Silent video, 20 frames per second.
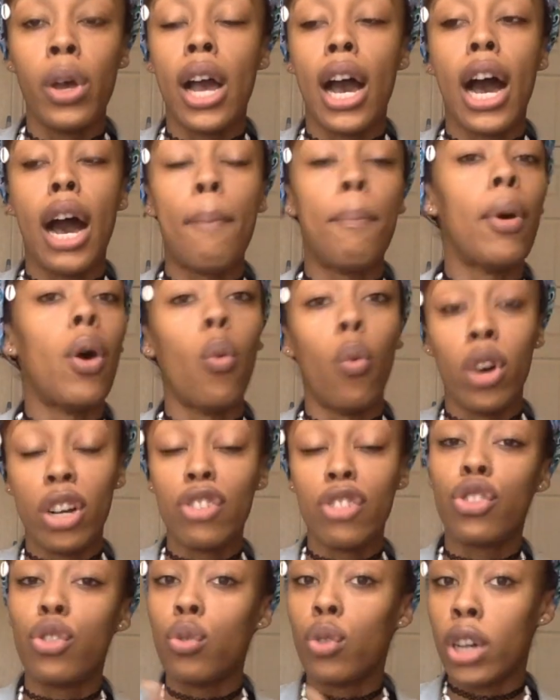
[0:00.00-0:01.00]
But
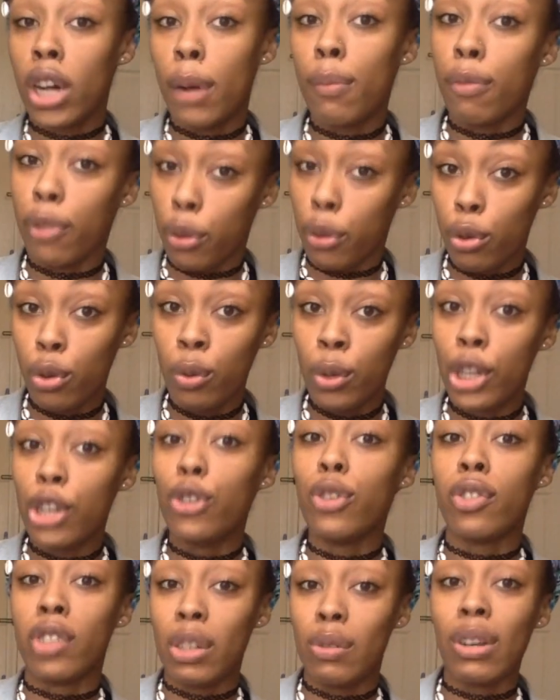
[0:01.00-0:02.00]
once you come through and
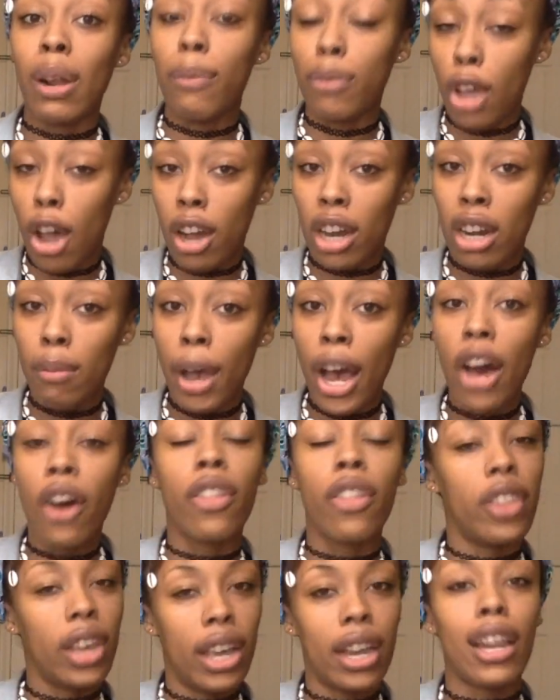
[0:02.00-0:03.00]
you see what I'm talking
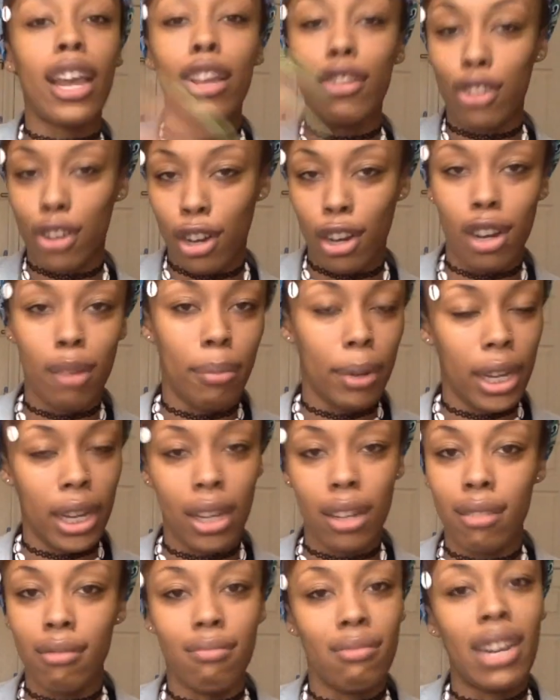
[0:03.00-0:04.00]
about, then it's going to
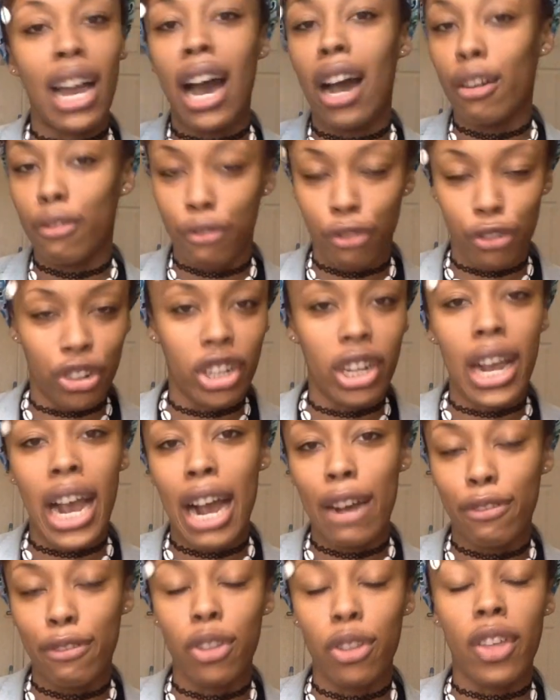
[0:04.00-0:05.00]
be not free
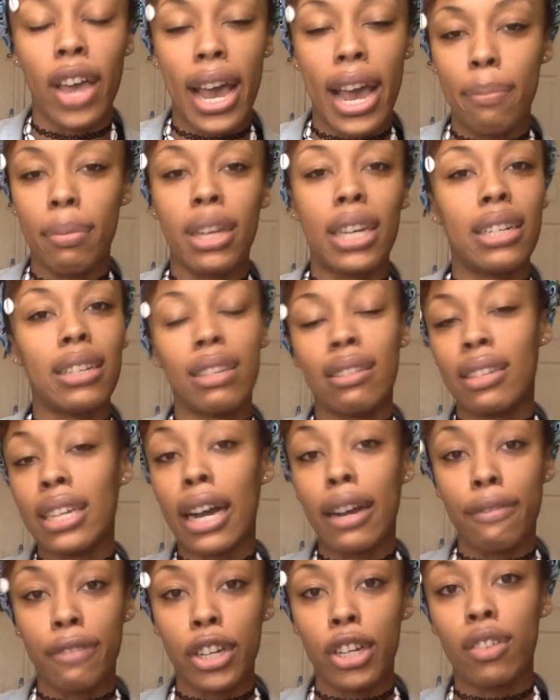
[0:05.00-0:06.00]
after that, because it's
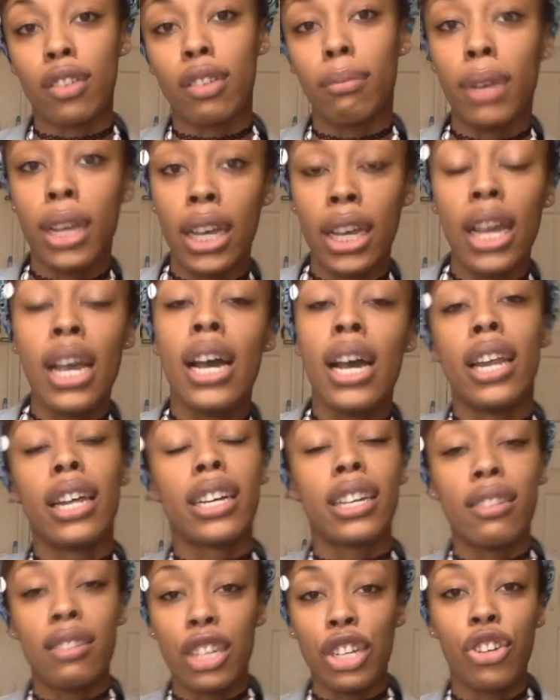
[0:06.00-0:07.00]
not fair to me to
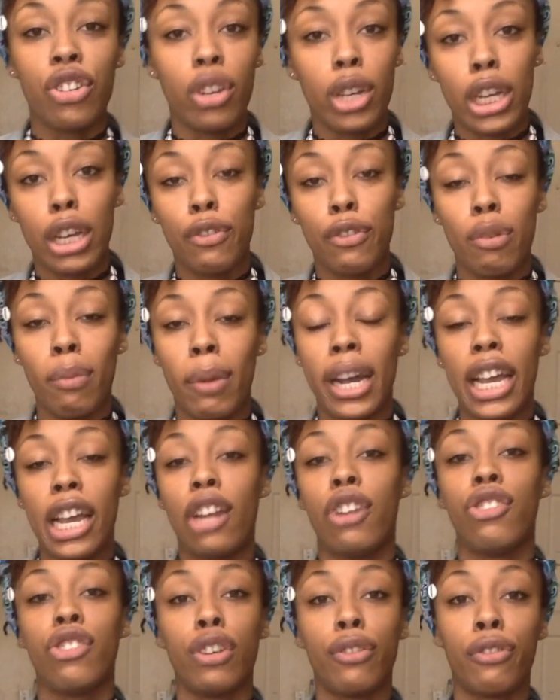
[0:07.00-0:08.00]
continue to give you my
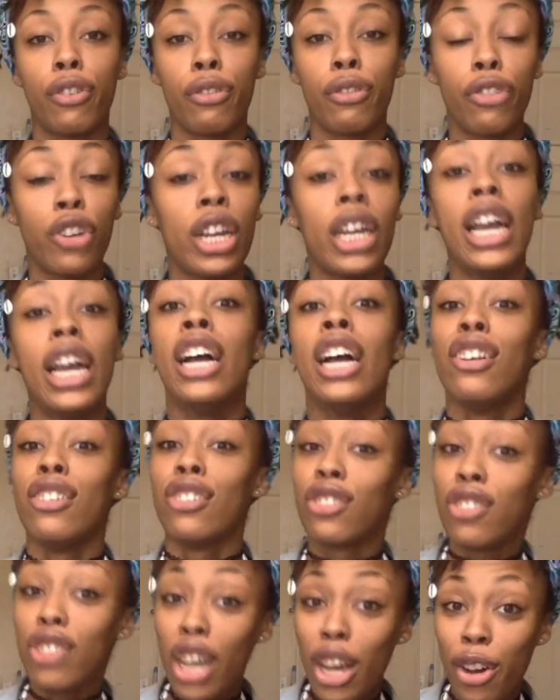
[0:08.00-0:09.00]
energy for free.
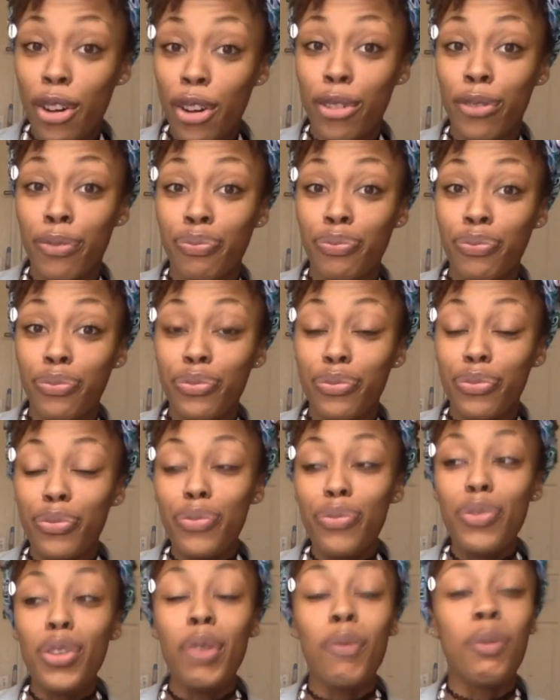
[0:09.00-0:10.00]
So
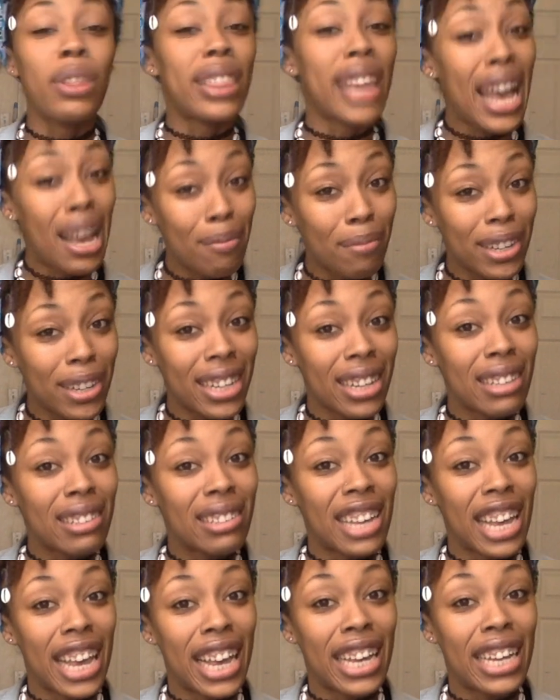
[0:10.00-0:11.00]
with that being
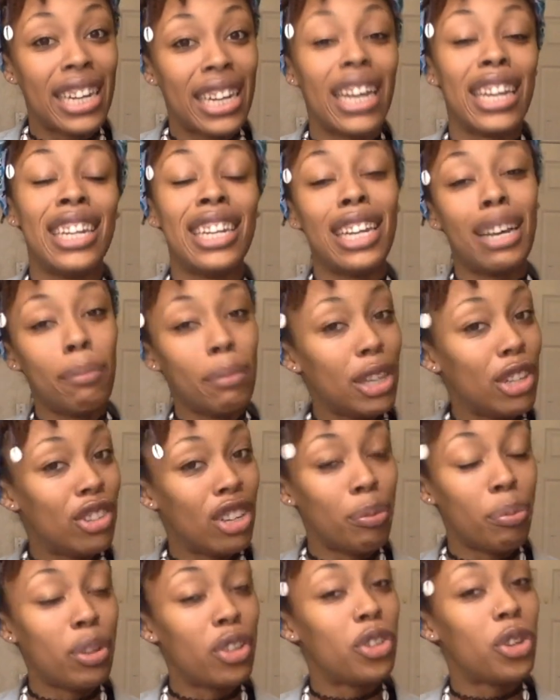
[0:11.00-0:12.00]
said, let me
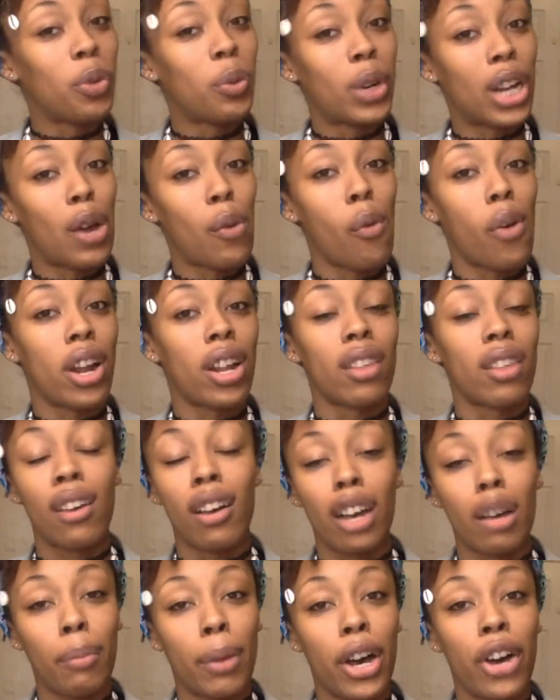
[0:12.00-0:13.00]
jump into what I want to
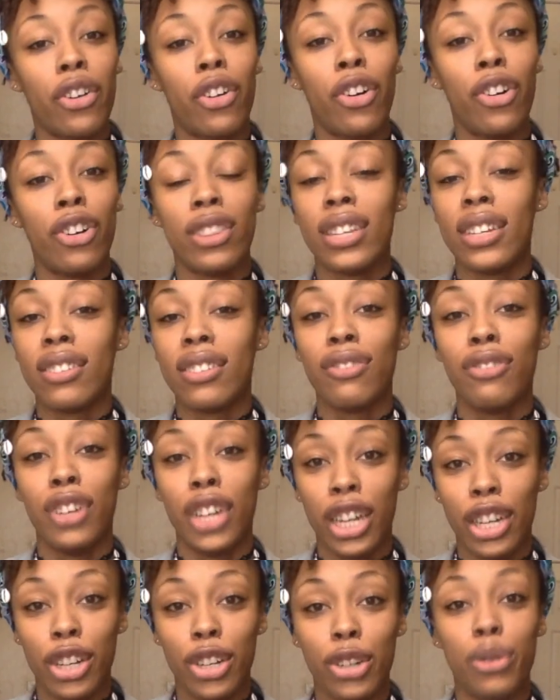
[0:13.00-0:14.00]
talk about on this
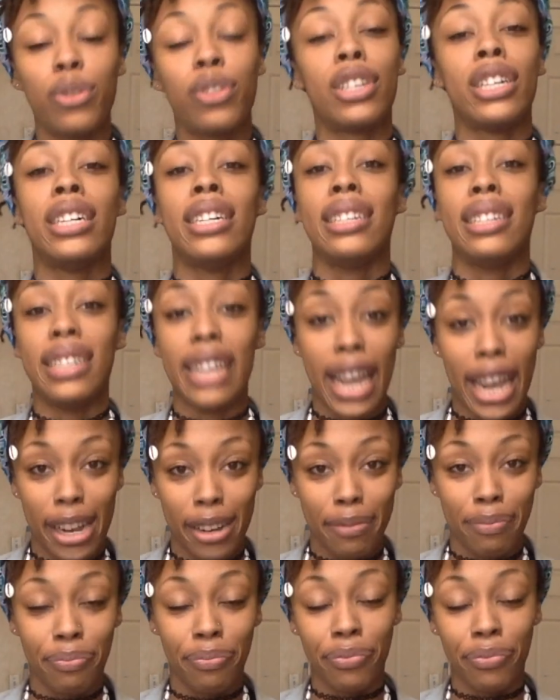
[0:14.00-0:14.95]
video today.